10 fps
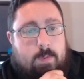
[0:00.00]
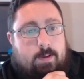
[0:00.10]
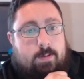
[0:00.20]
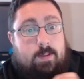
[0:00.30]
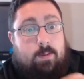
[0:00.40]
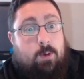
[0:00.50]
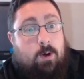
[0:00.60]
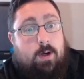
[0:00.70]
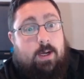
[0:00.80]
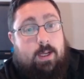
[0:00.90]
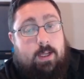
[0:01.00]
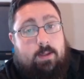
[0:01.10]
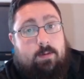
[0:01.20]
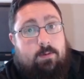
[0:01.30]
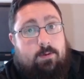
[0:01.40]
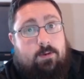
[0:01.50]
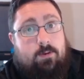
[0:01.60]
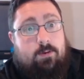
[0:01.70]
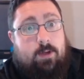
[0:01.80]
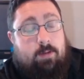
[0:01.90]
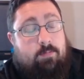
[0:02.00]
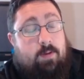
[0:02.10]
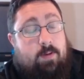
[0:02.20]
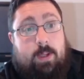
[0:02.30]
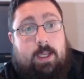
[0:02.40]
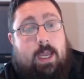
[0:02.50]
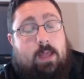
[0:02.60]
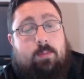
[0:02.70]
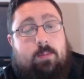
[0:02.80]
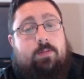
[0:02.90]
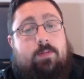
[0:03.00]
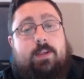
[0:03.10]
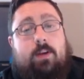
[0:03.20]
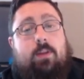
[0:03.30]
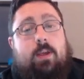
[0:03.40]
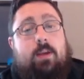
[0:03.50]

Lamar is MVP caliber if he's healthy.